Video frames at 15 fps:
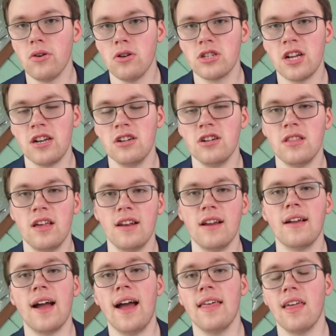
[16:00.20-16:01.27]
goaltender than a
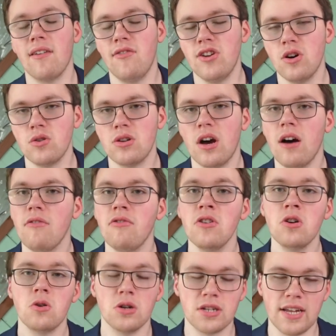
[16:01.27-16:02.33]
guy like Fedotov
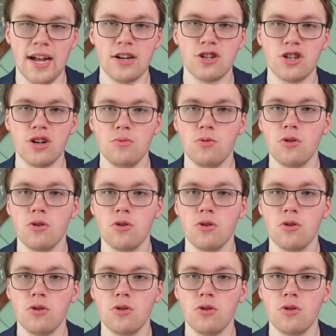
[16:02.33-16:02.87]
or Sandstrom,